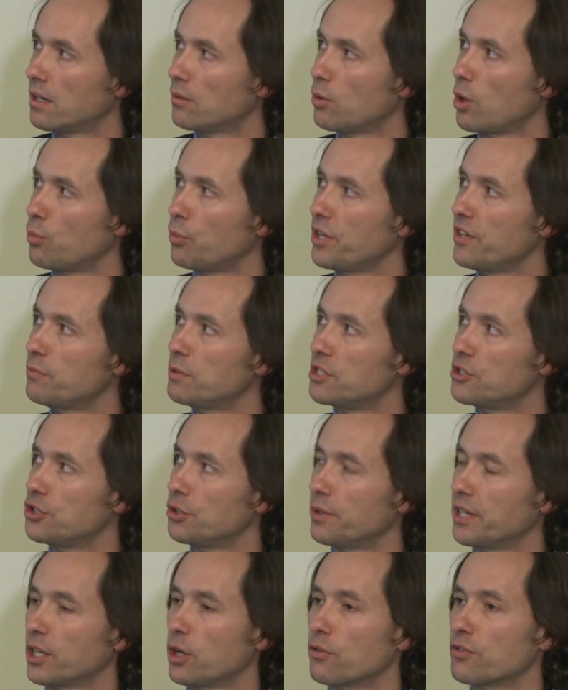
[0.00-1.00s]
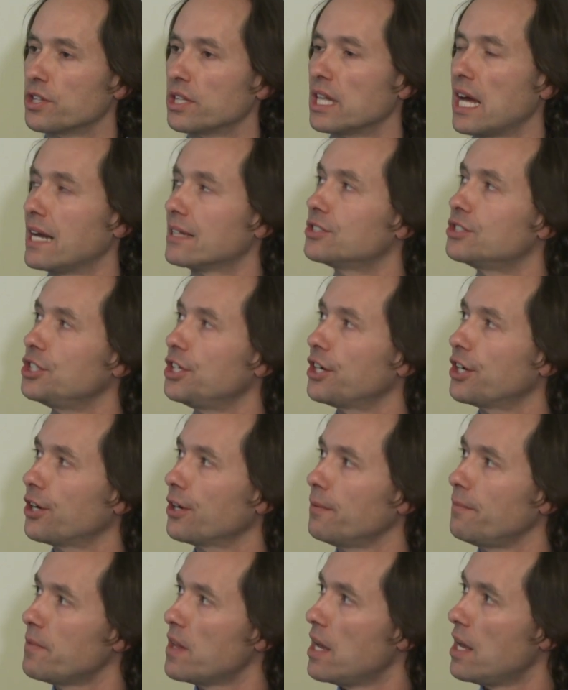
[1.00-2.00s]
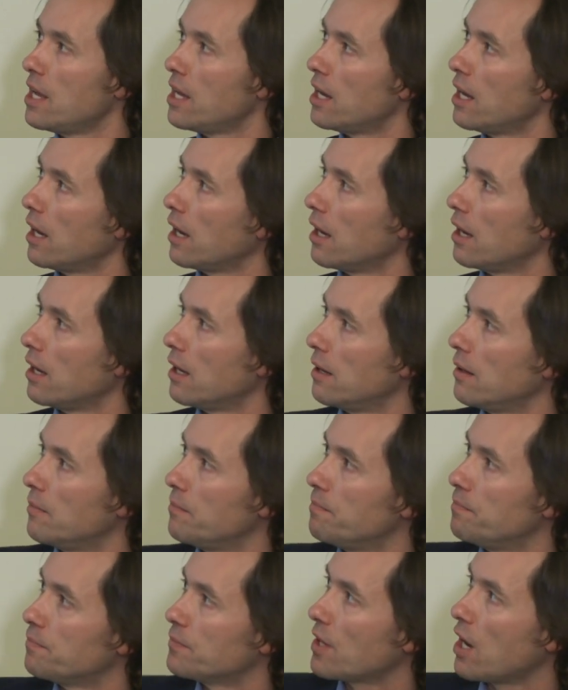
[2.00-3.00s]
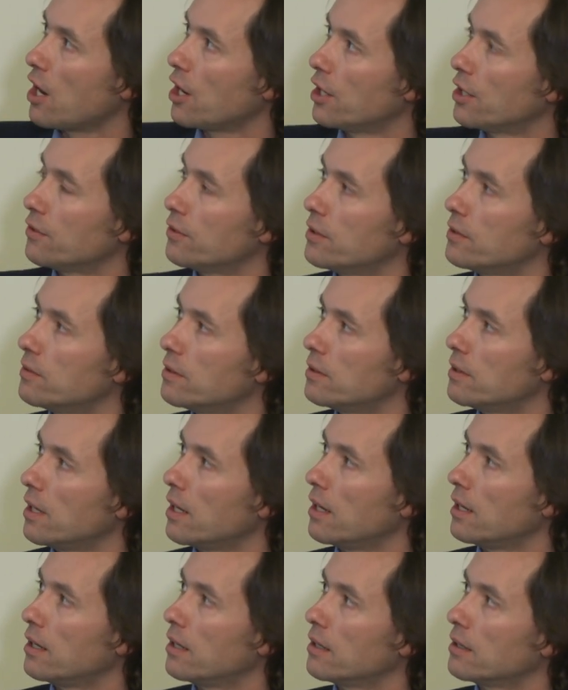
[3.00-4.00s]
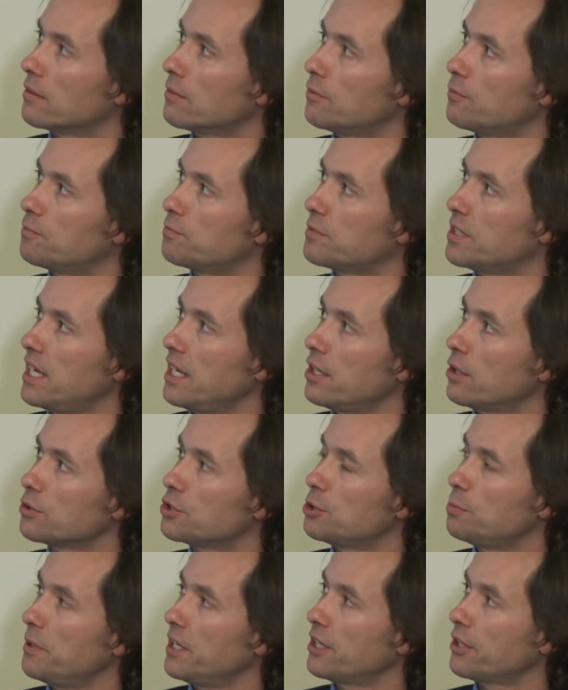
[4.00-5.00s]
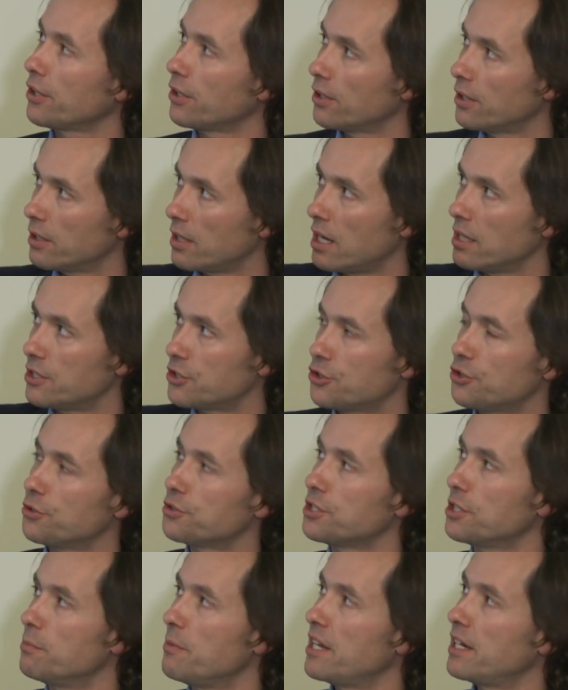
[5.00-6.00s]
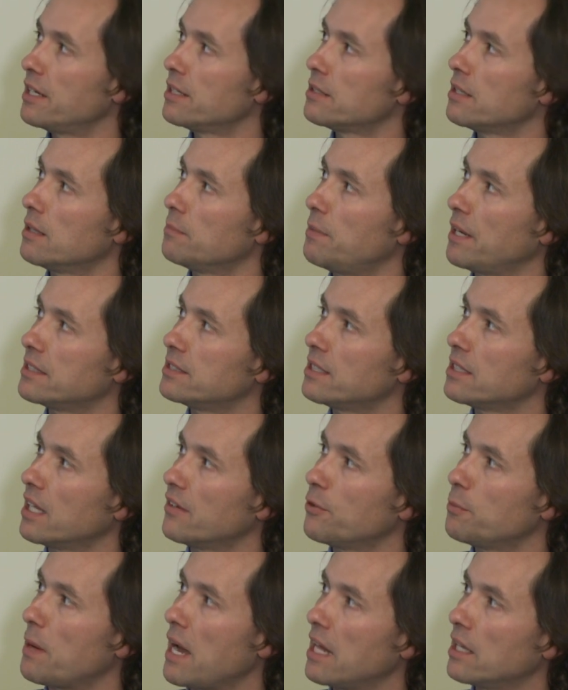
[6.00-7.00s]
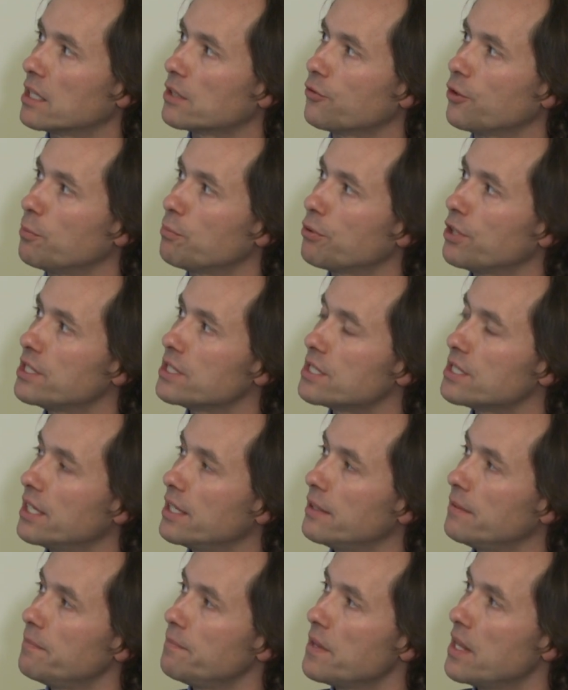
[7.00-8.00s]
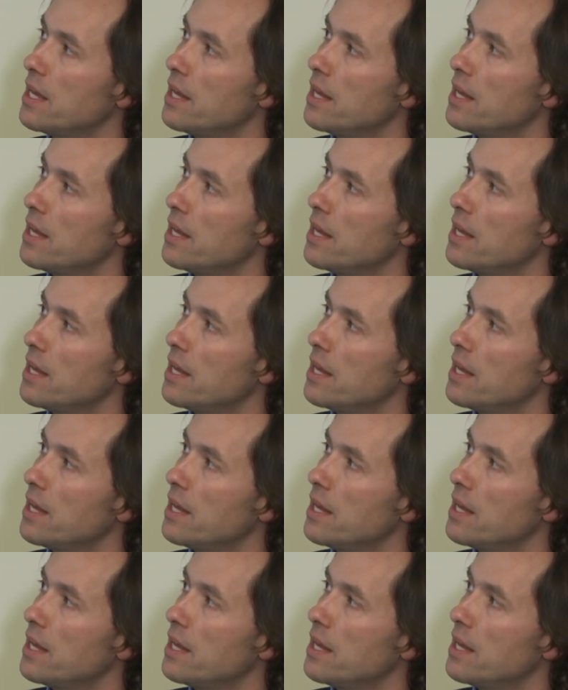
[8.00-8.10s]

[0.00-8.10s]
what we've been doing over the last year. Our keynote speaker, I'll introduce in a minute, is Betsy Levy-Pollack from Princeton.